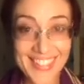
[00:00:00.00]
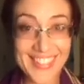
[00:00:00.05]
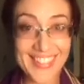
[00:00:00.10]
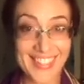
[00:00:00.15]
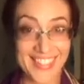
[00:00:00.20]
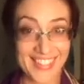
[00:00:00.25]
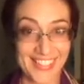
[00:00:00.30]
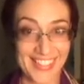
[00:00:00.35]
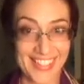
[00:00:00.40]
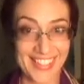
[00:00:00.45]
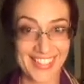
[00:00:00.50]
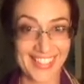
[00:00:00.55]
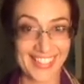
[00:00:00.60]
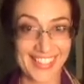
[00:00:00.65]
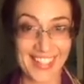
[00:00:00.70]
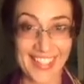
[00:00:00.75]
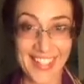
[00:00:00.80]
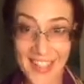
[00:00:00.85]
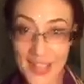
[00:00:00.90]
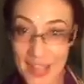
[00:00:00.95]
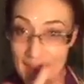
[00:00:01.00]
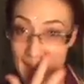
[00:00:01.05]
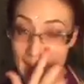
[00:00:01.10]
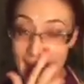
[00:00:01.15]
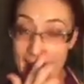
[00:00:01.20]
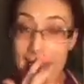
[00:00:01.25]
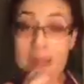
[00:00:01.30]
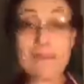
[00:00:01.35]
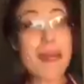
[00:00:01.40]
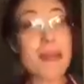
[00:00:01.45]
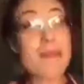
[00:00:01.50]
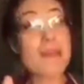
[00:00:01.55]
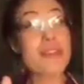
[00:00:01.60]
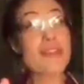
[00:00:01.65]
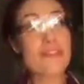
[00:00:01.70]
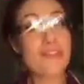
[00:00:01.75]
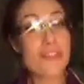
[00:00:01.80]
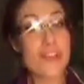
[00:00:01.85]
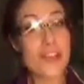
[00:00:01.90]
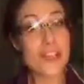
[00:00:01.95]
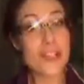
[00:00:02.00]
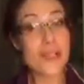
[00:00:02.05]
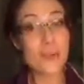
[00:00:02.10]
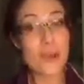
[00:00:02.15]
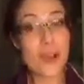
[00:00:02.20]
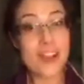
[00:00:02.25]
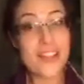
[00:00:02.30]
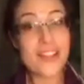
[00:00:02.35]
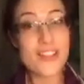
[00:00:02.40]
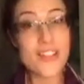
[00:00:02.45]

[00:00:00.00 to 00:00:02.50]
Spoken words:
Seriously. And maybe the first one,